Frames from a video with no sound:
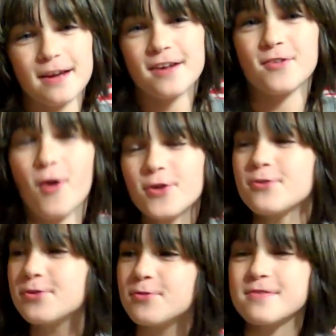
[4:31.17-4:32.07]
Because oh. all
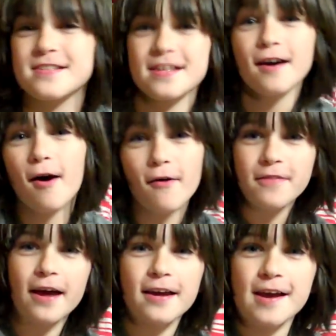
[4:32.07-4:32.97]
you do is sit
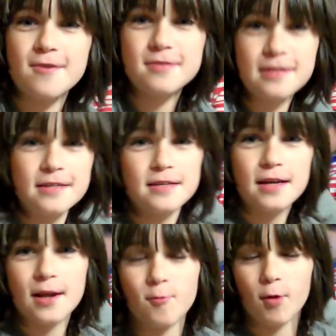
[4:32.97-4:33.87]
on that couch
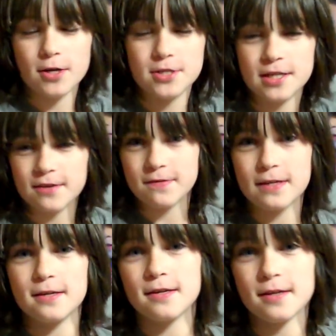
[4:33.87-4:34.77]
and watch TV
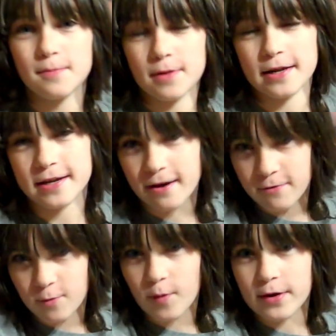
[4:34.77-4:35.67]
and play
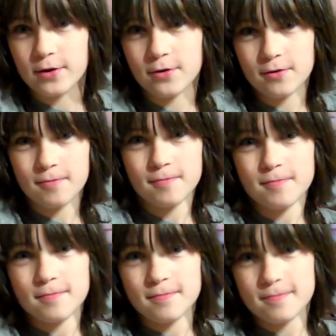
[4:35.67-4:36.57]

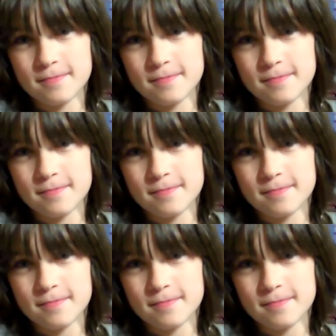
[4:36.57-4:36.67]
Neverwinter.